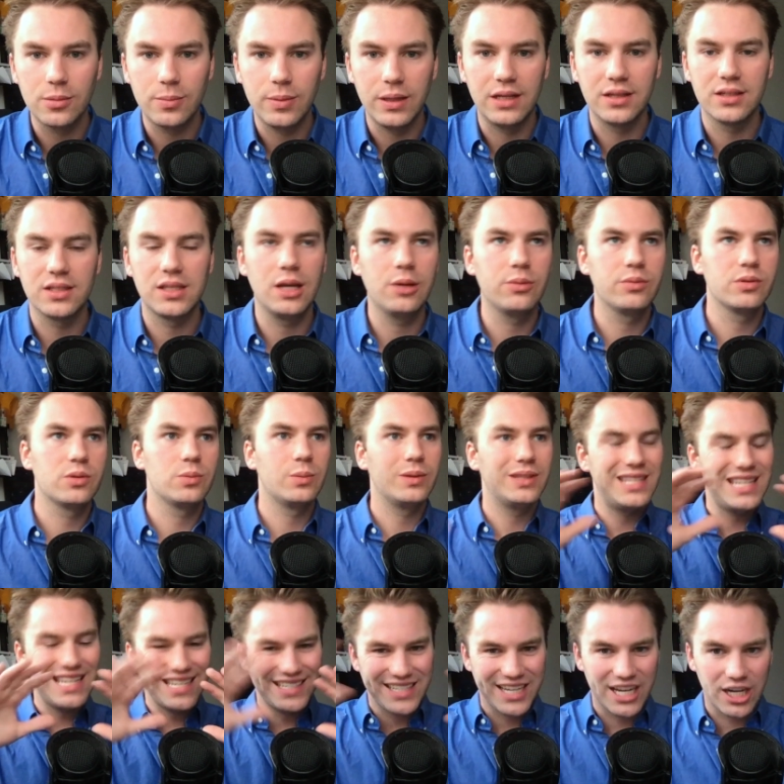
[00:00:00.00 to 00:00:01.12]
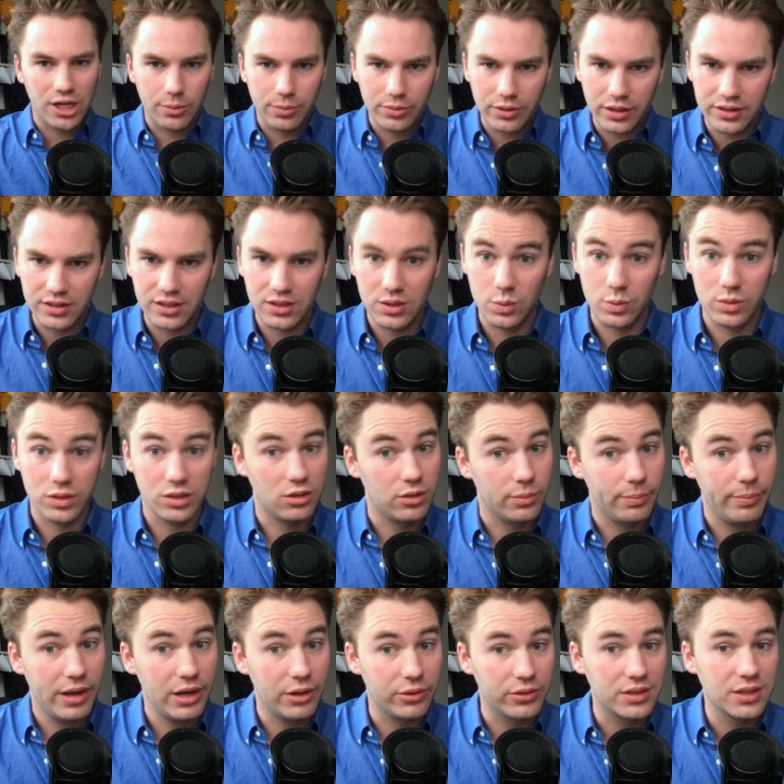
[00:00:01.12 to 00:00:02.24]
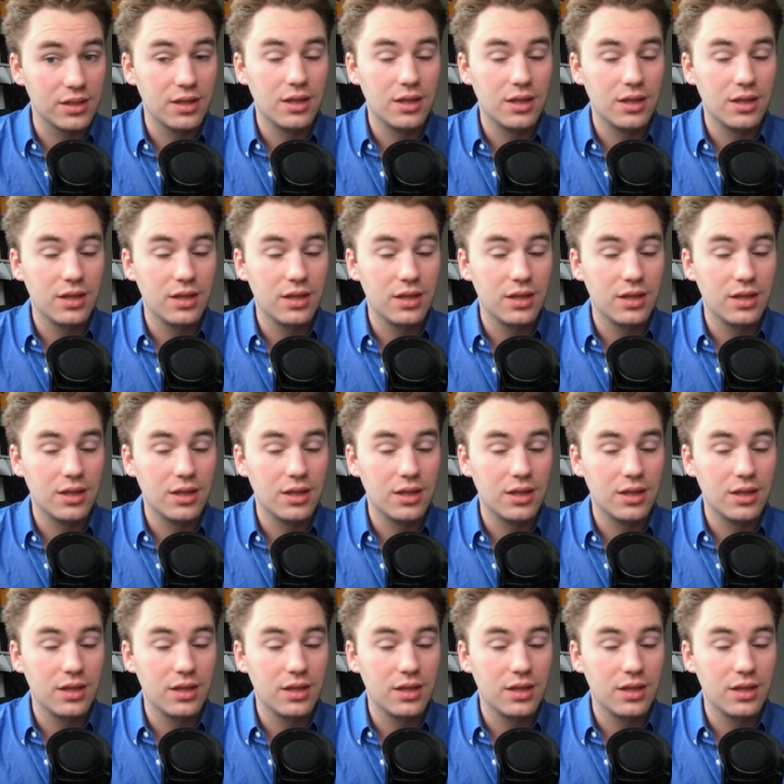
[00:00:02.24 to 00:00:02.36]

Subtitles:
because that was what the entire process was all about.